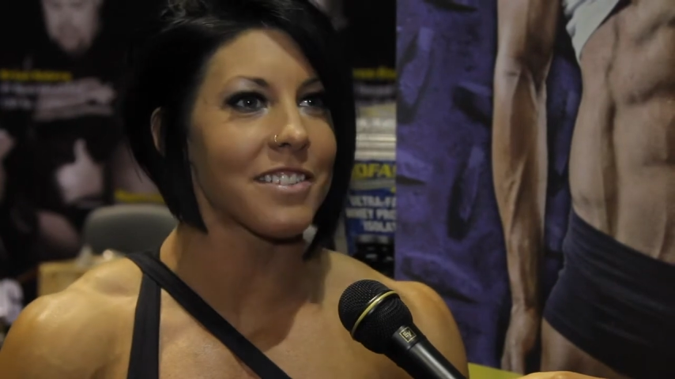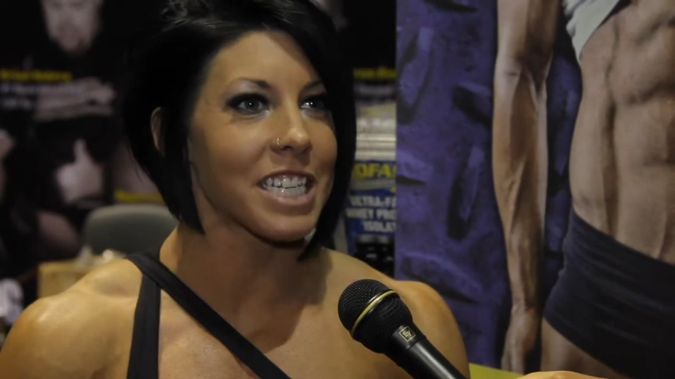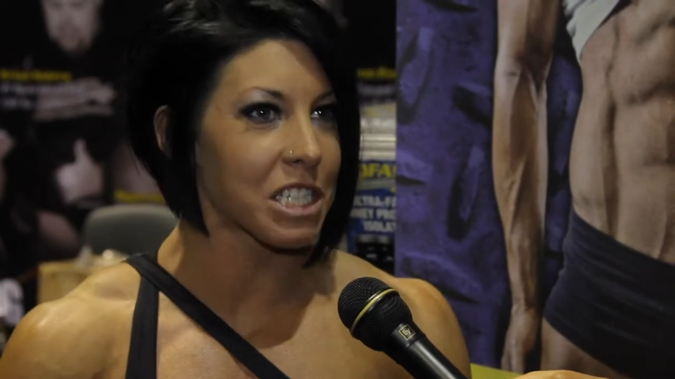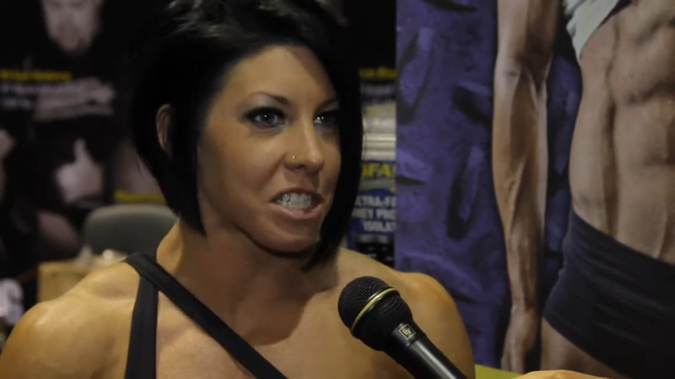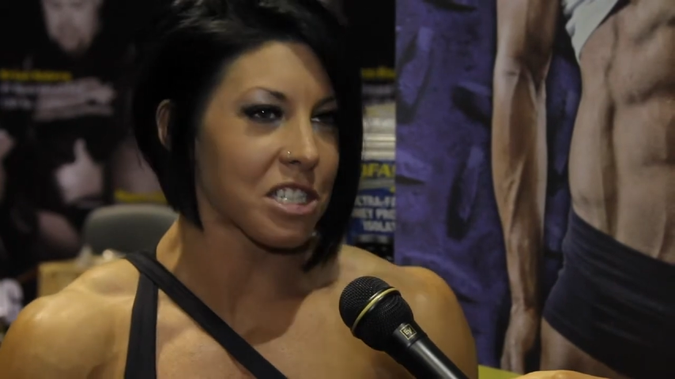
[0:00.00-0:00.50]

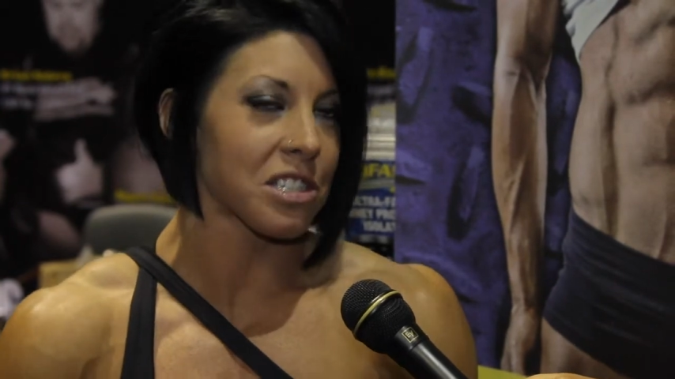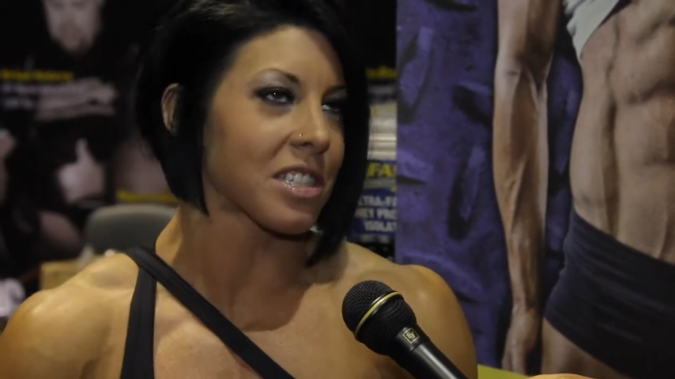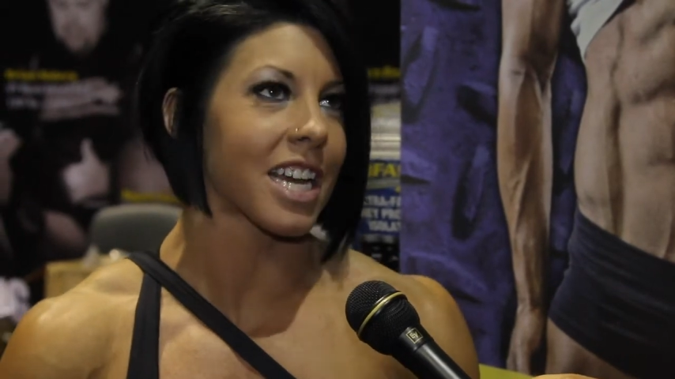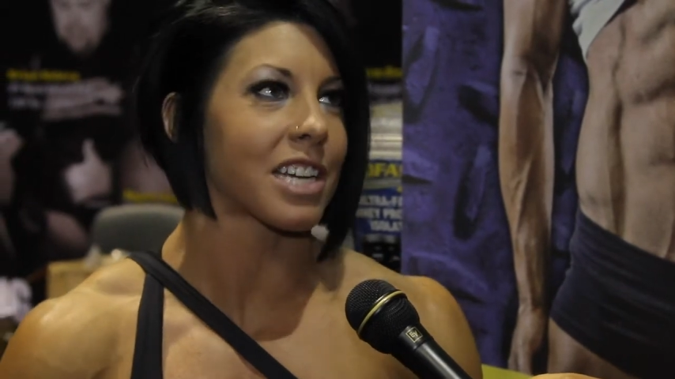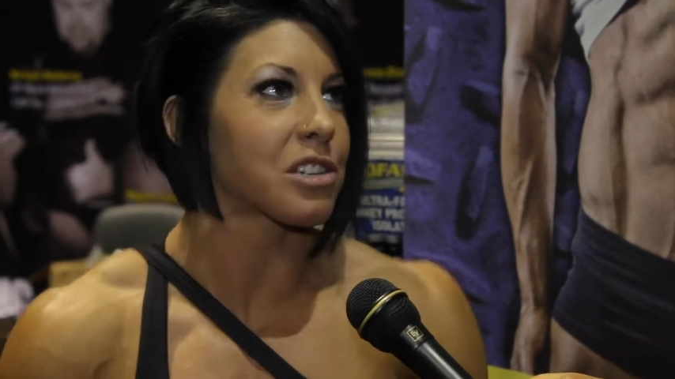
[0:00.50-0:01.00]
It's
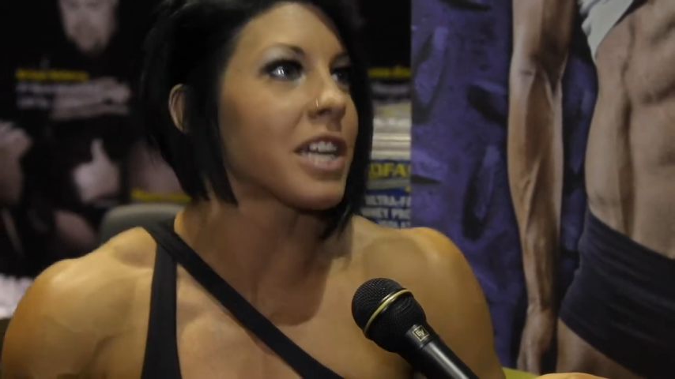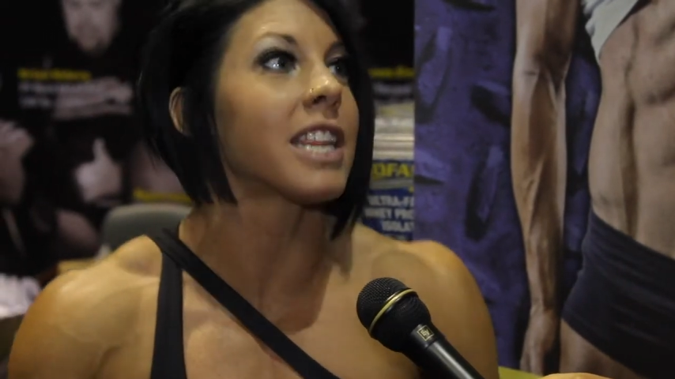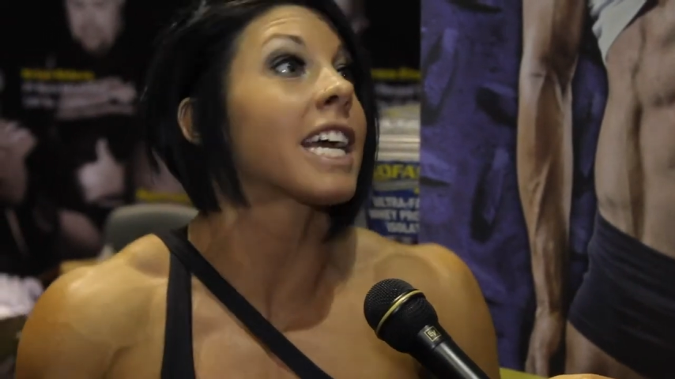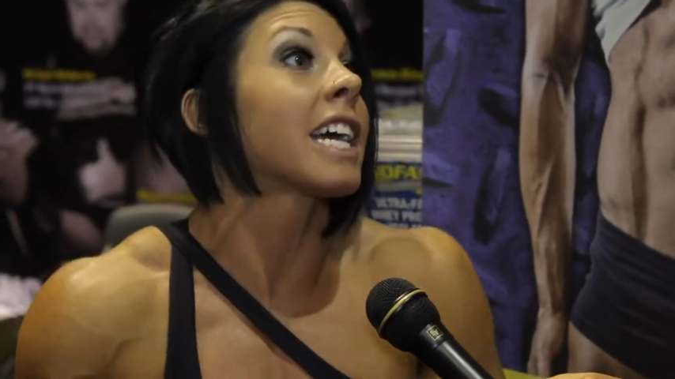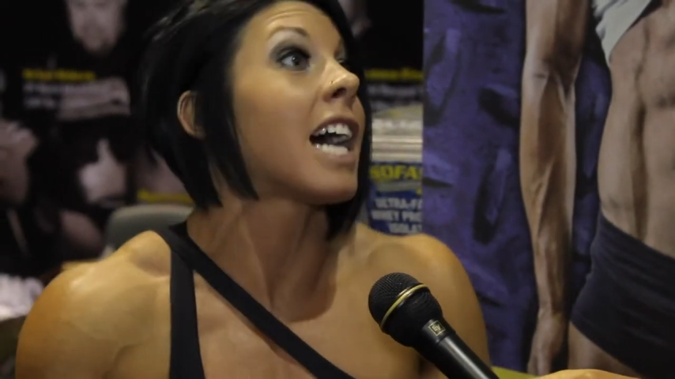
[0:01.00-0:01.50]
just I train
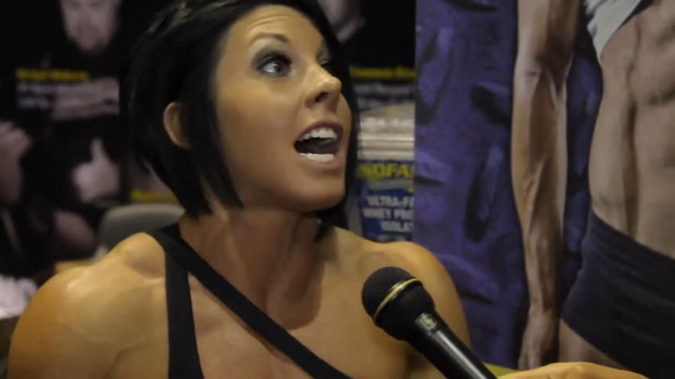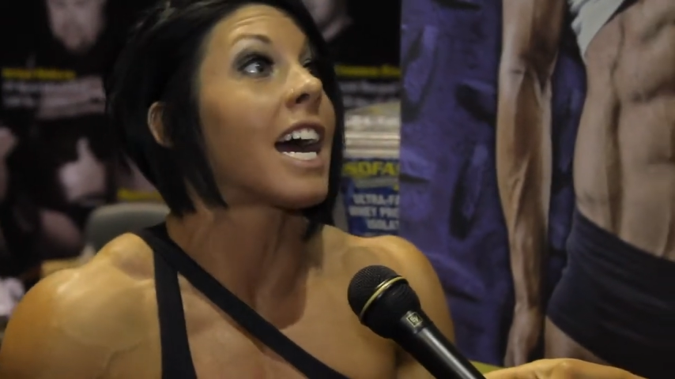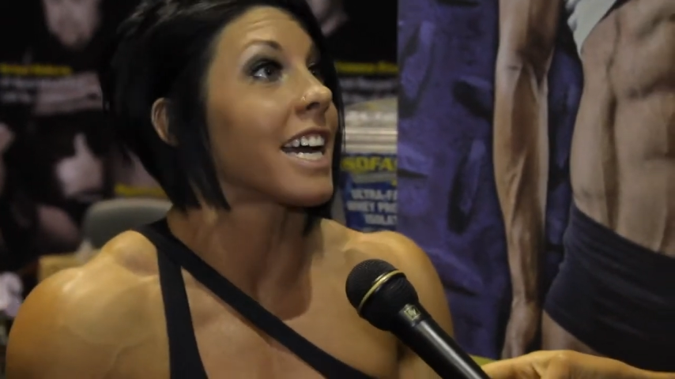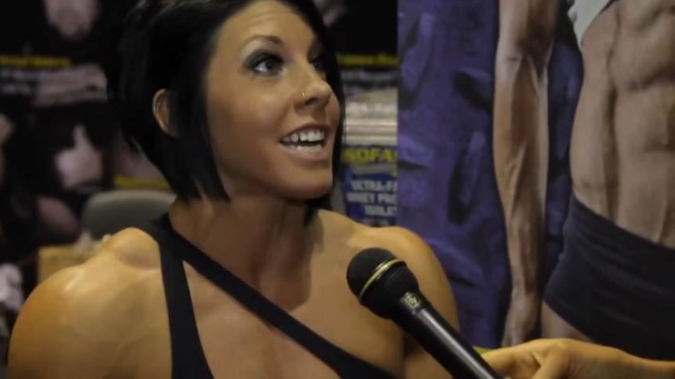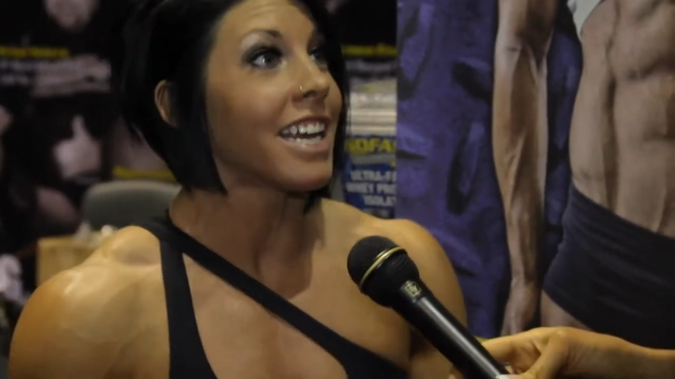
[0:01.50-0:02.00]
like a
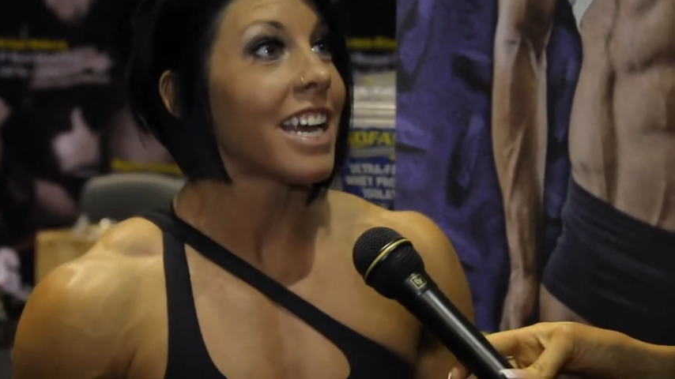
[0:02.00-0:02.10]
guy,